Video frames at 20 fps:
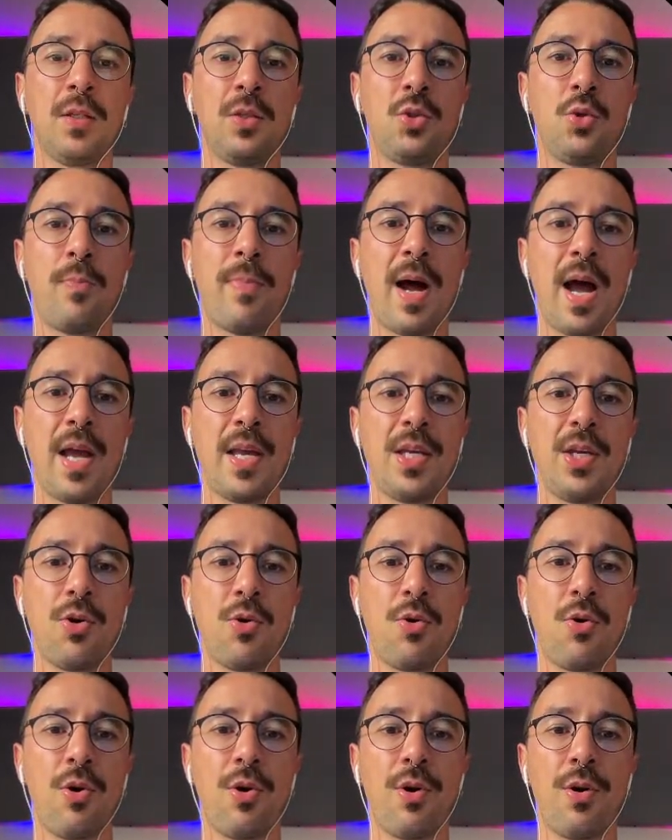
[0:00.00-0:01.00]
buy
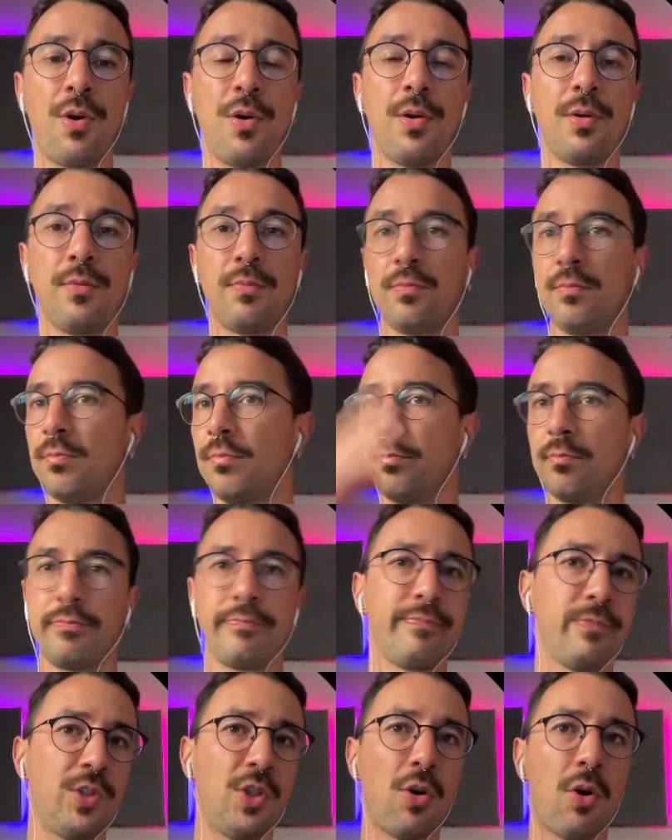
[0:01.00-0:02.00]
your
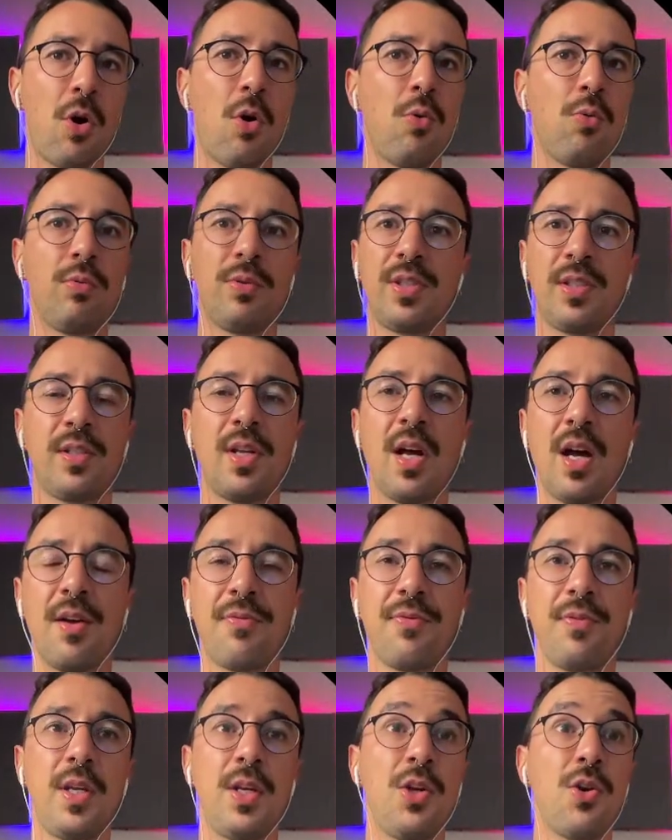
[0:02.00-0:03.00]
own
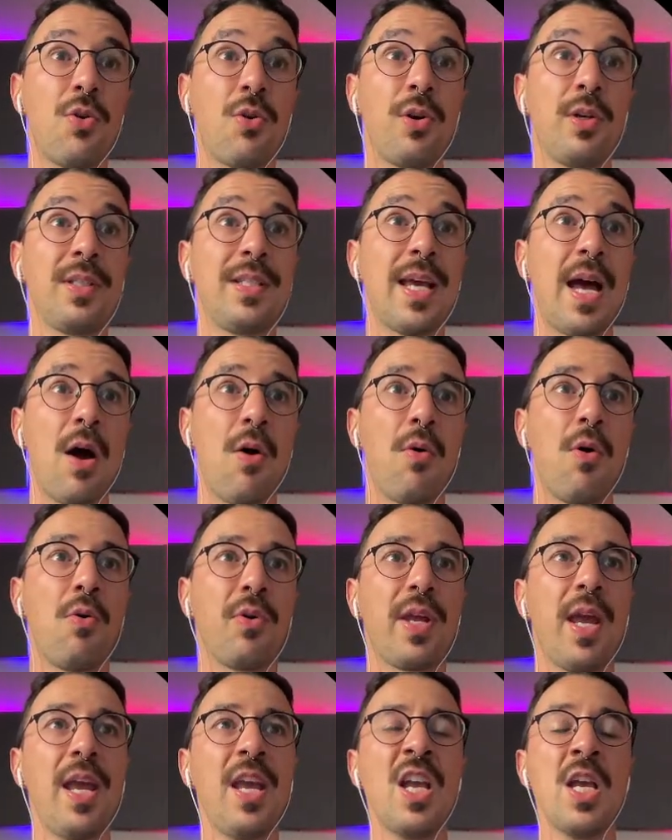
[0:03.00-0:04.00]
stuff in your town.
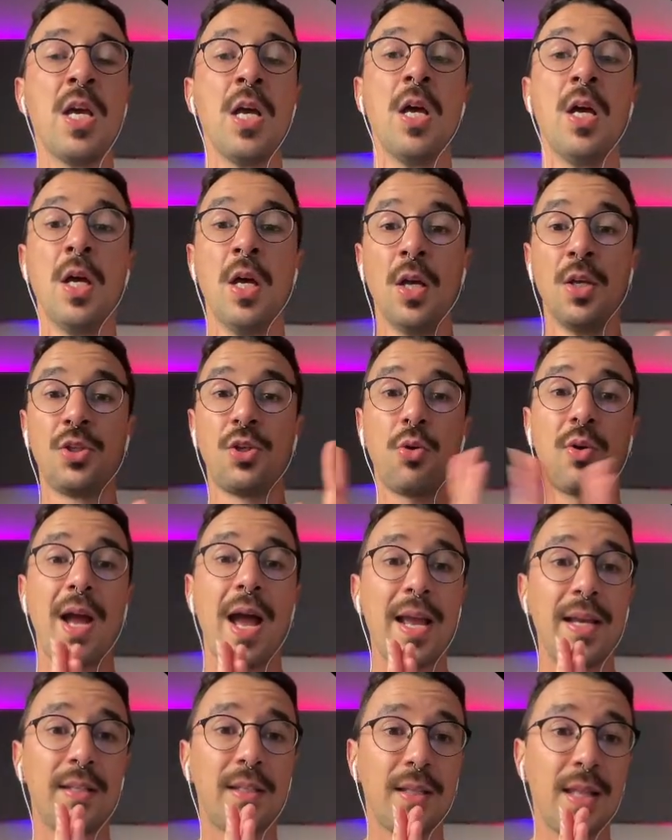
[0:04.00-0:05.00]
Okay. So
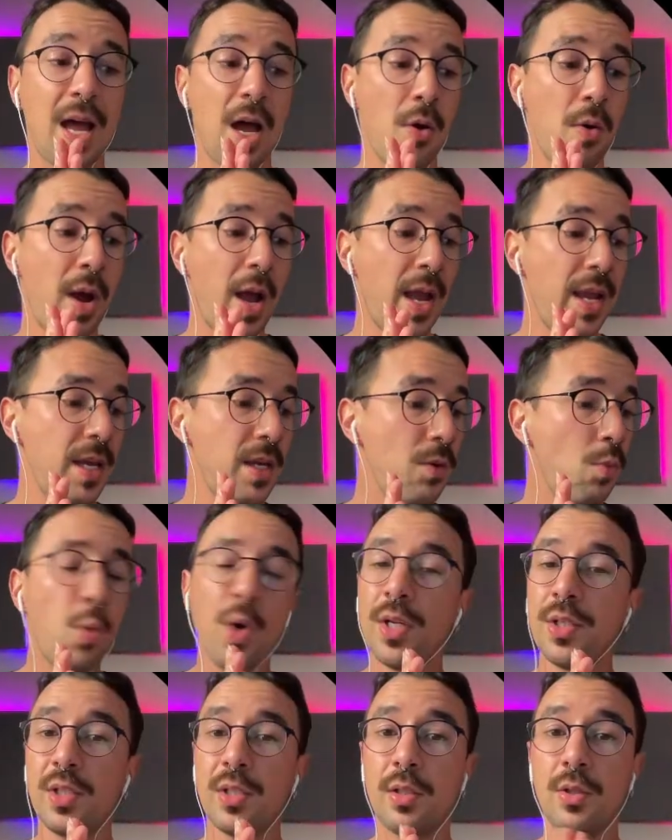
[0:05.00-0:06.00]
guys, now I
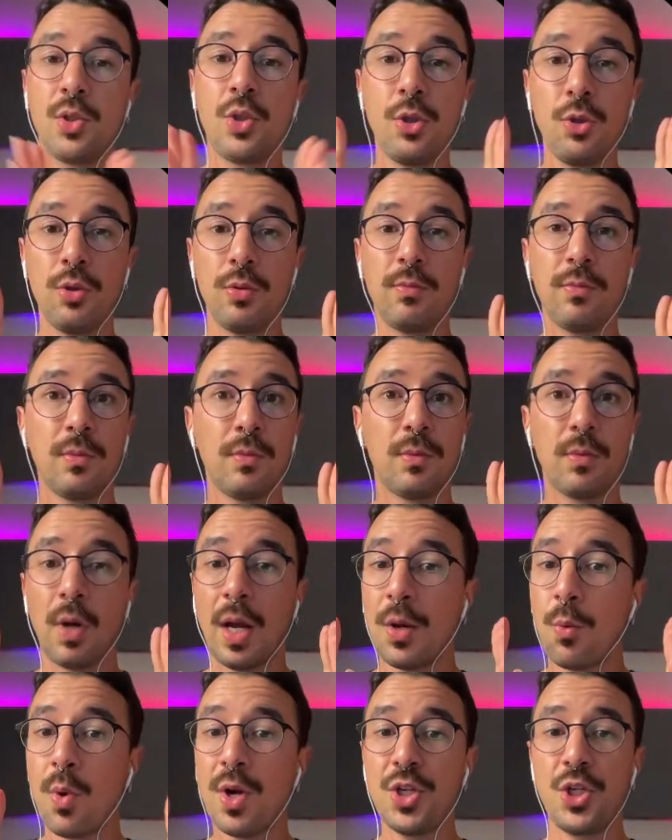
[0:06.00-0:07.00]
want
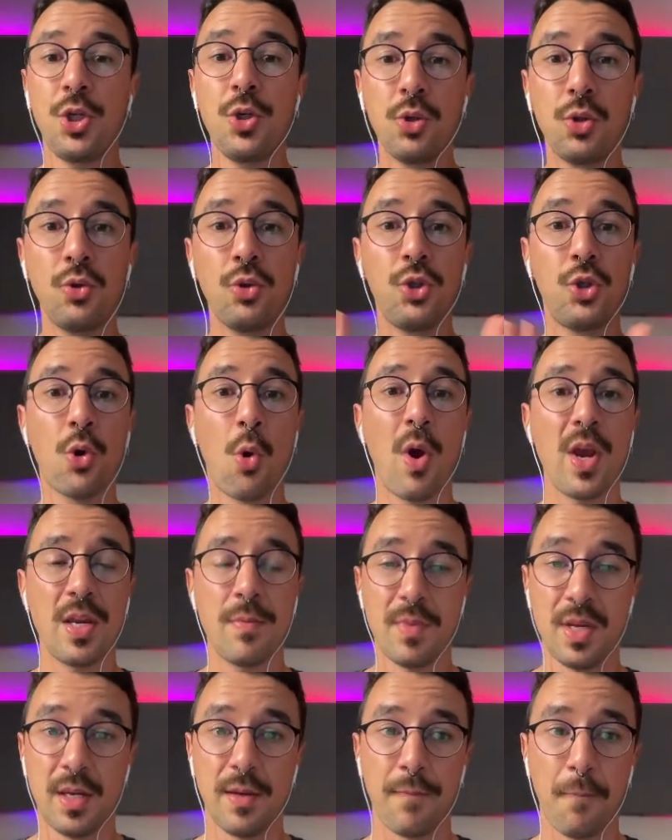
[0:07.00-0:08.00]
you to join
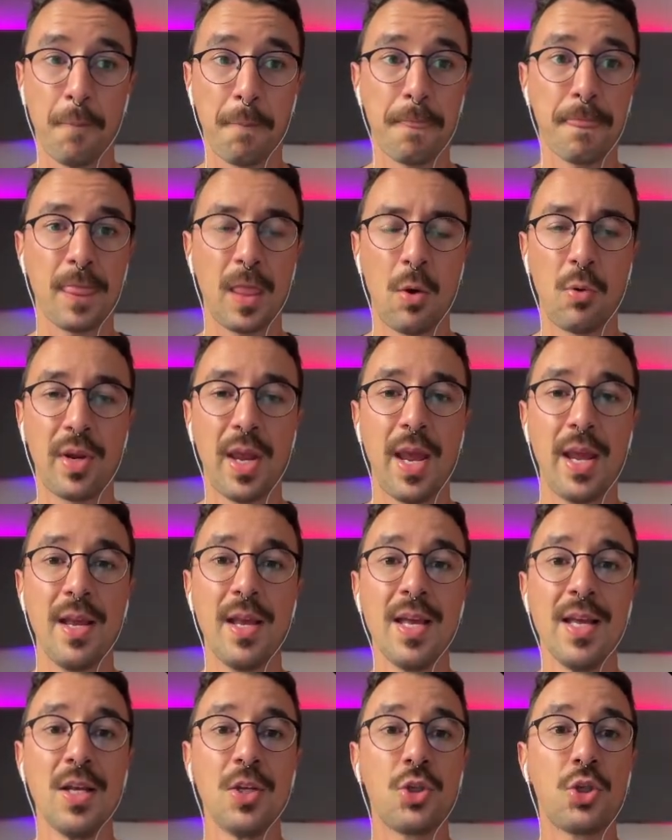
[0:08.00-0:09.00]
me. Okay.
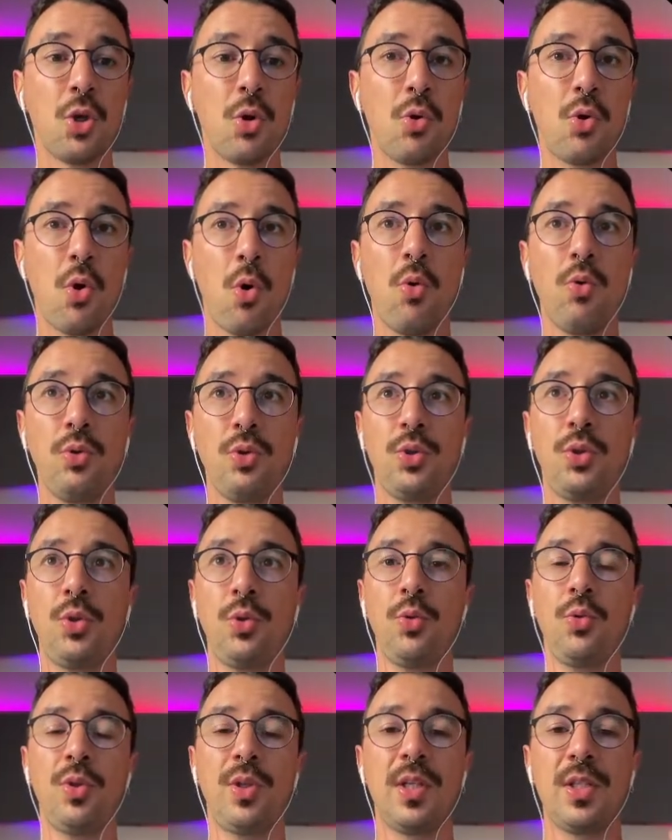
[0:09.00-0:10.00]
So go
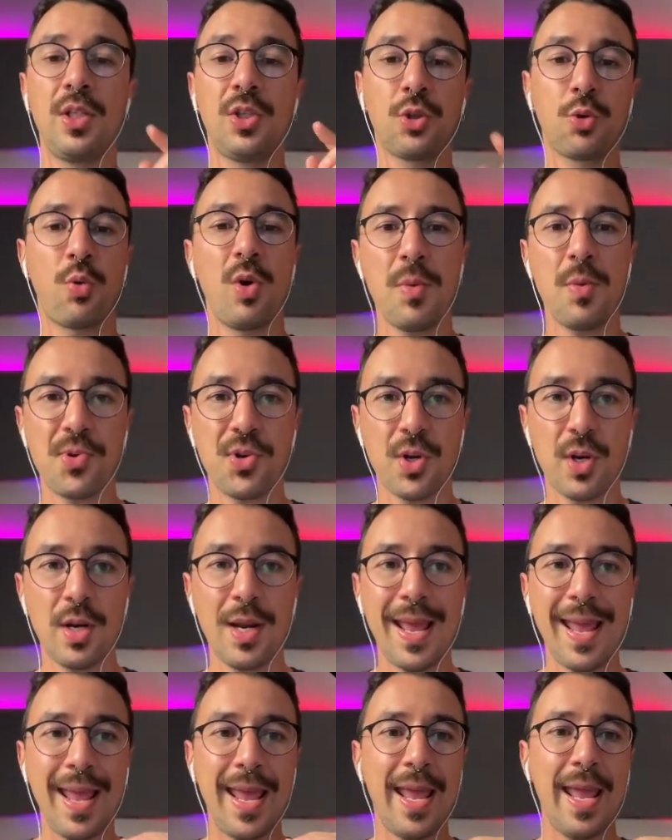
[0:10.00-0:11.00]
to the
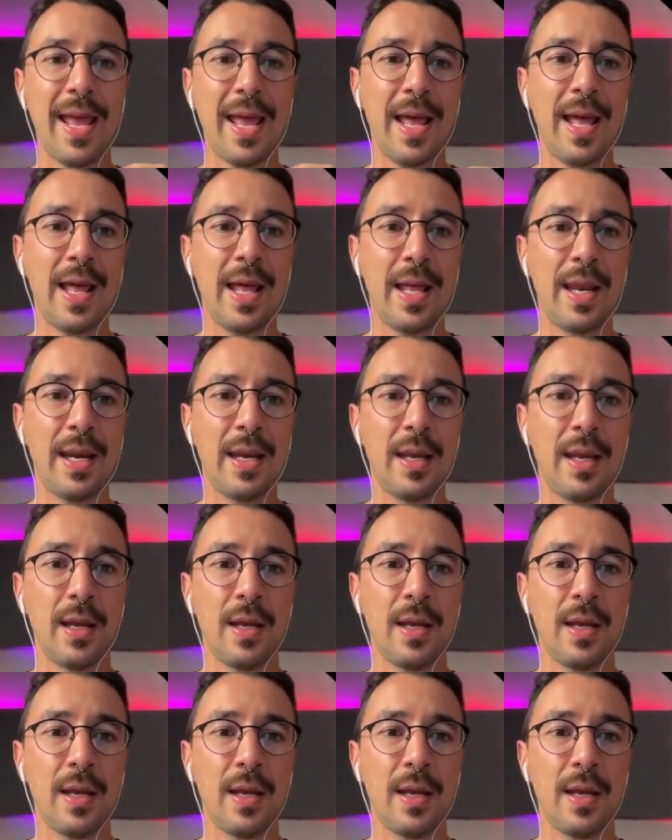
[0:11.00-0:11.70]
description and